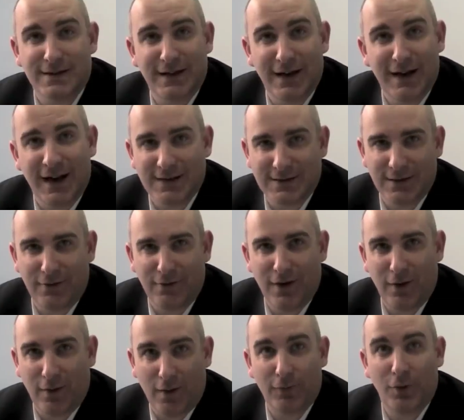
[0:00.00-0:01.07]
to the lads in the
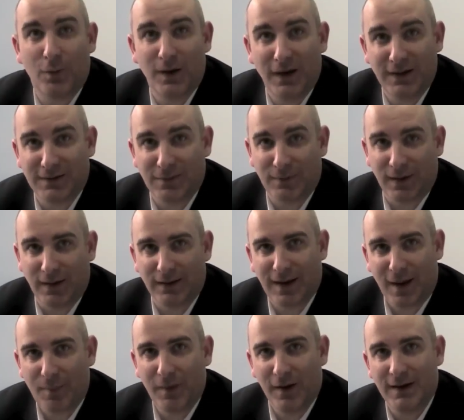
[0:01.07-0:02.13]
radio after winning something.
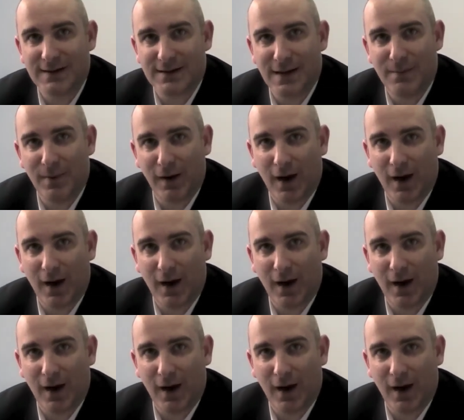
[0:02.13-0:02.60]
That brings Limerick